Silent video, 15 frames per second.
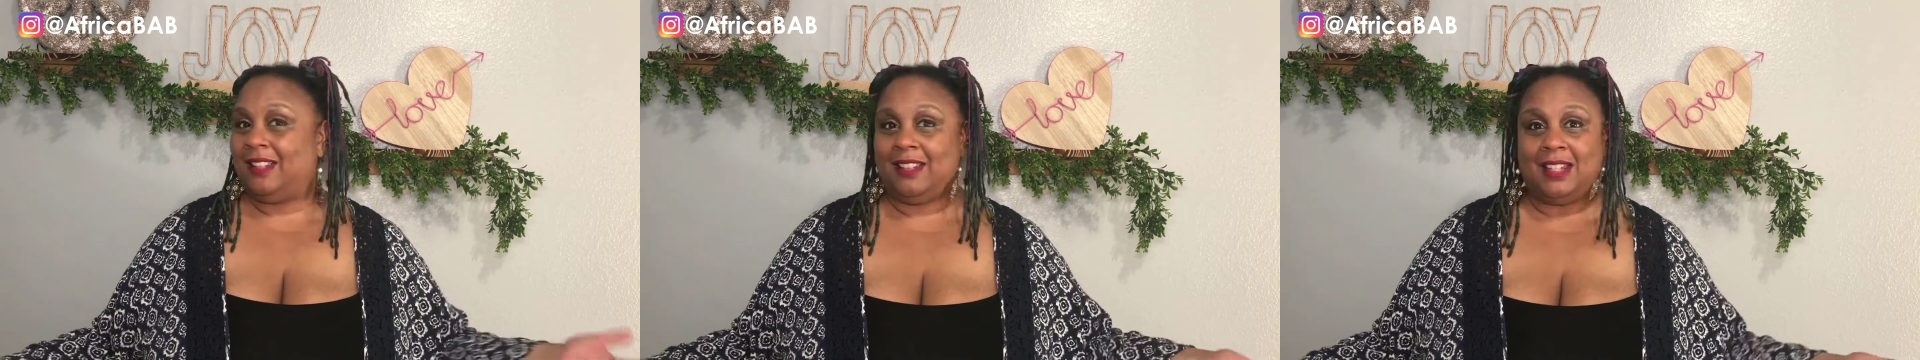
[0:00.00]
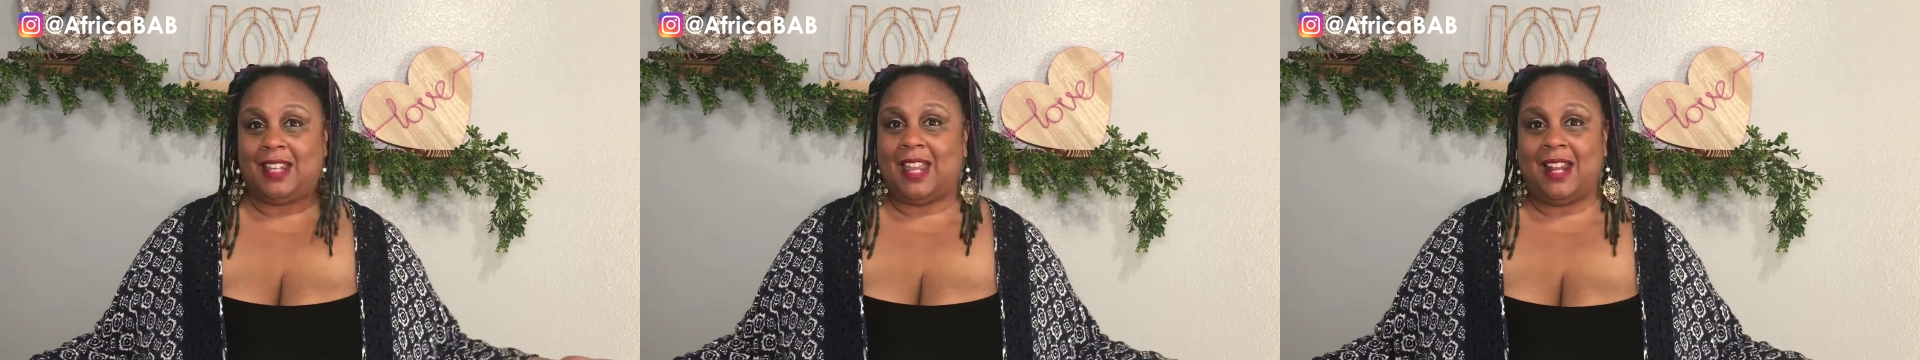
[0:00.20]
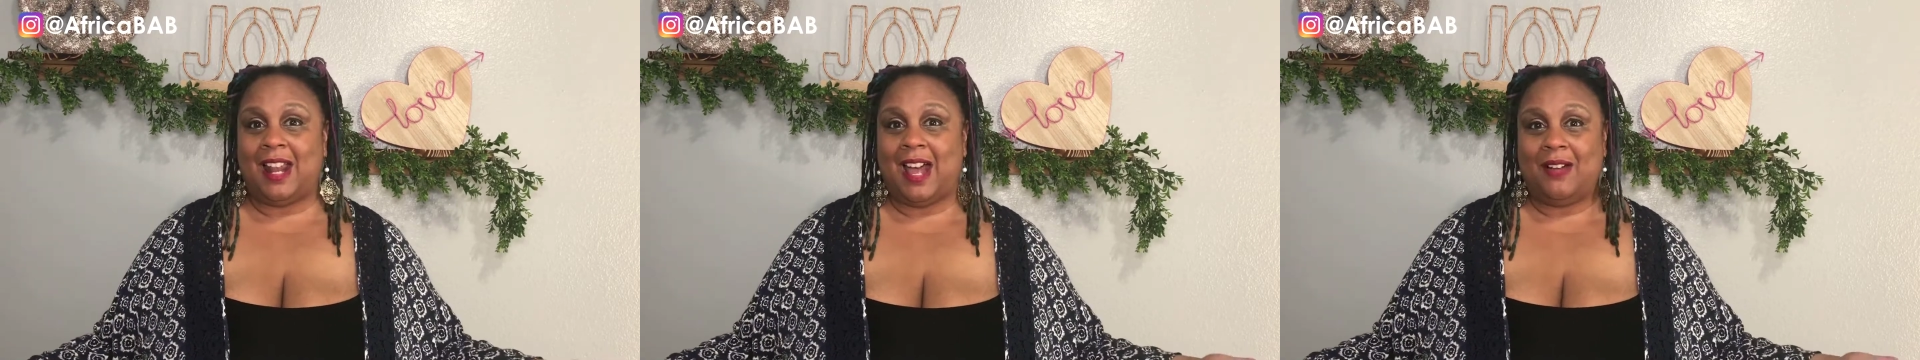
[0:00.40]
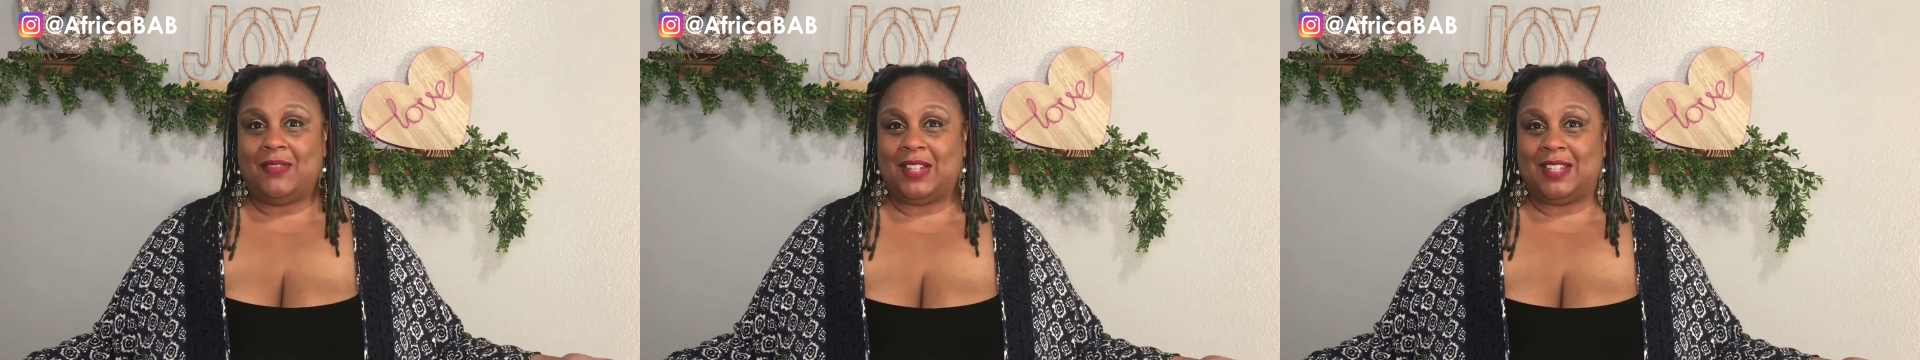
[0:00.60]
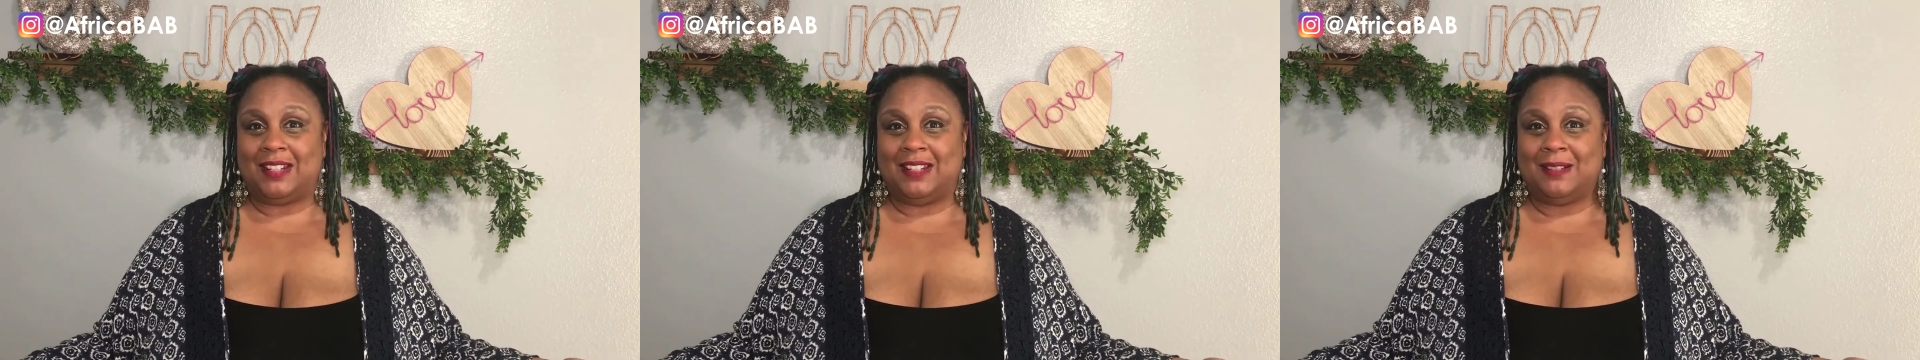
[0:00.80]
you can't have
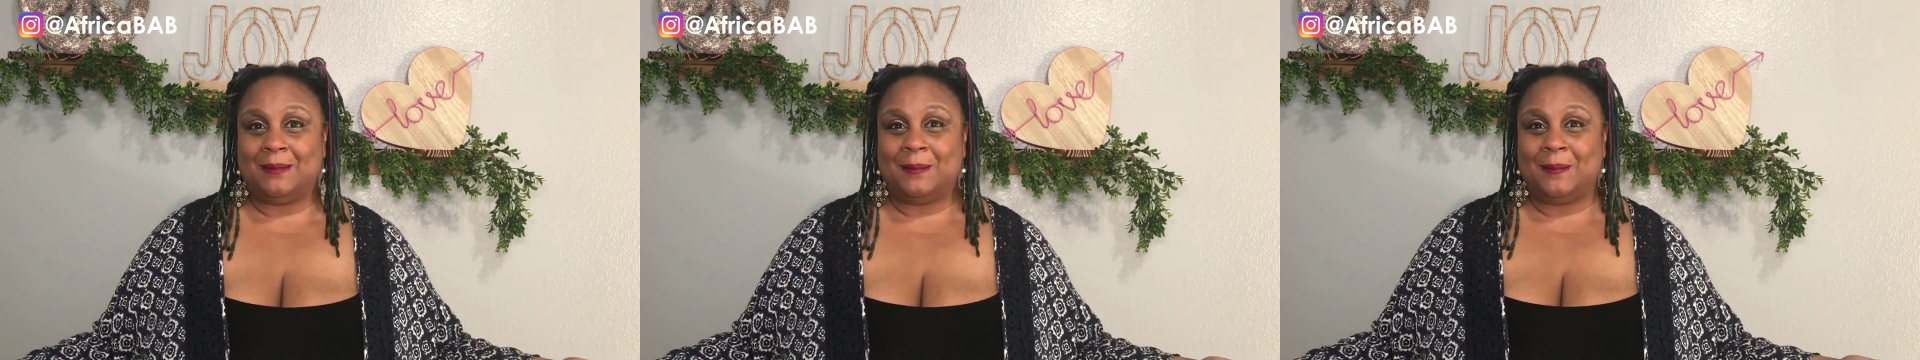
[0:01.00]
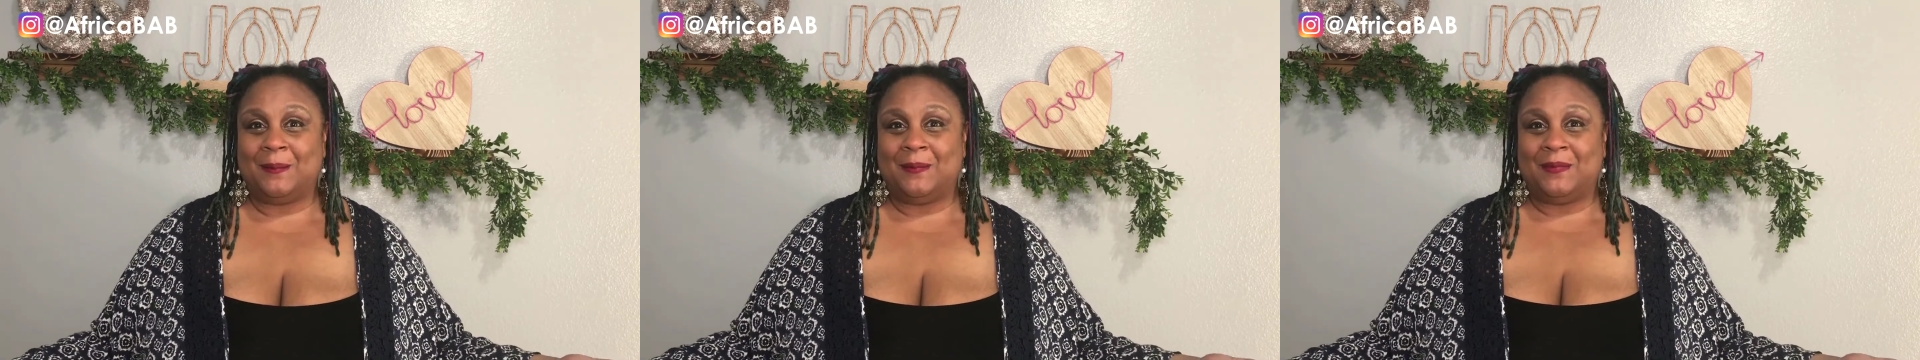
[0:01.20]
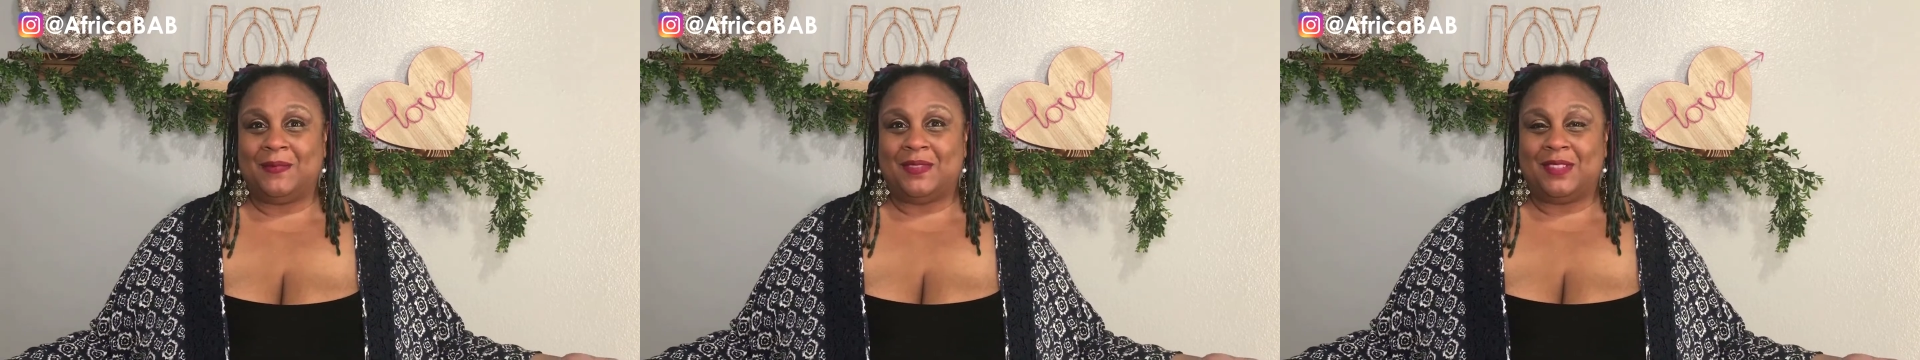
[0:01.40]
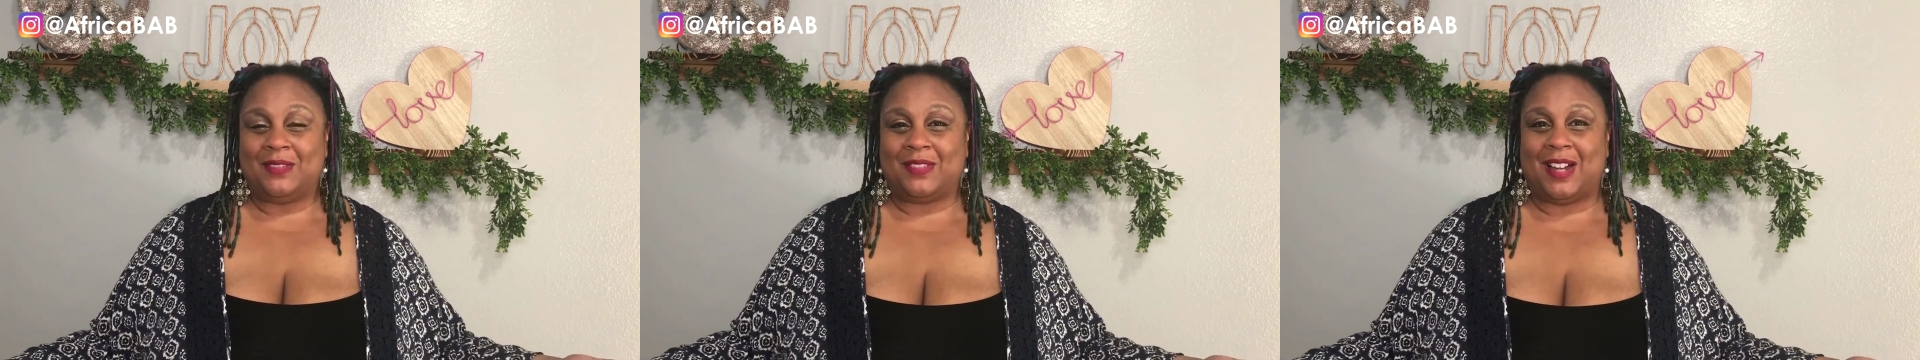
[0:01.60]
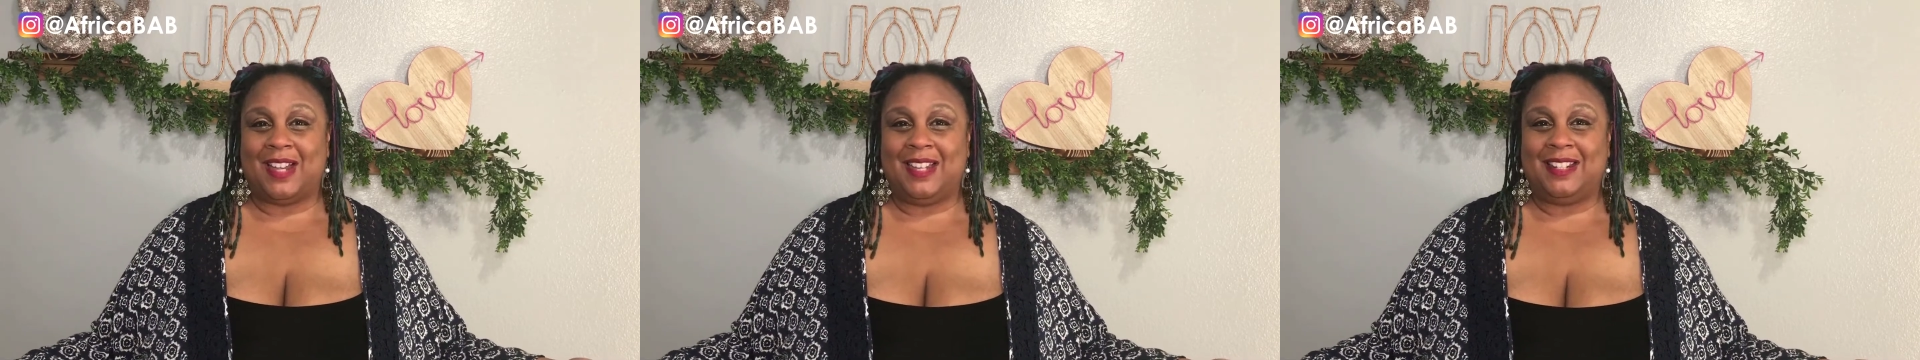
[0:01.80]
it,
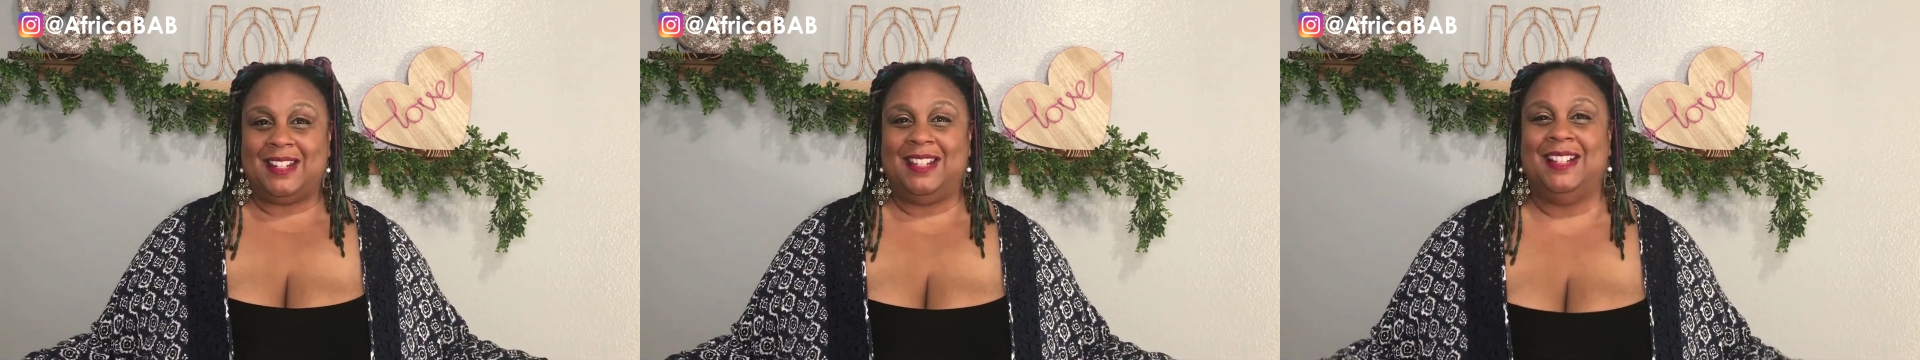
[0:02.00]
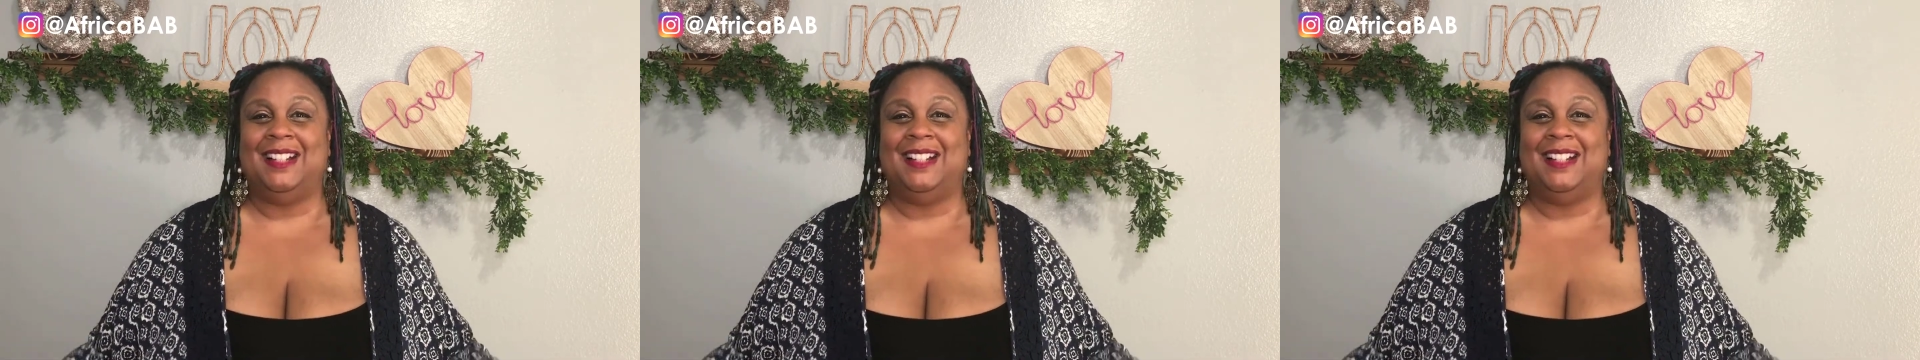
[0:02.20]
right?